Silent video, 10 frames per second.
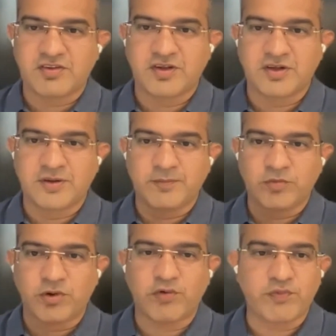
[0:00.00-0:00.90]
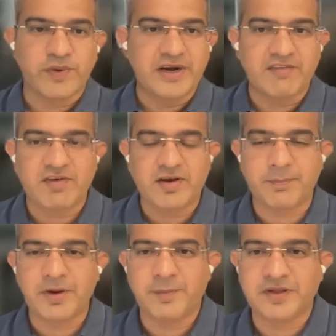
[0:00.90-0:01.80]
um, software
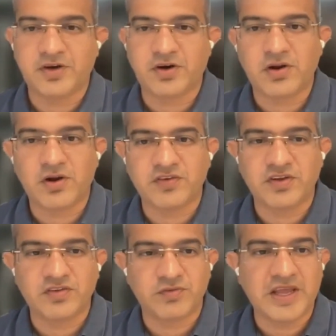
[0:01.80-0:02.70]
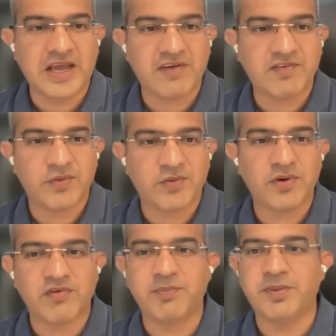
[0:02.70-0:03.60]
development methodologies we have a role of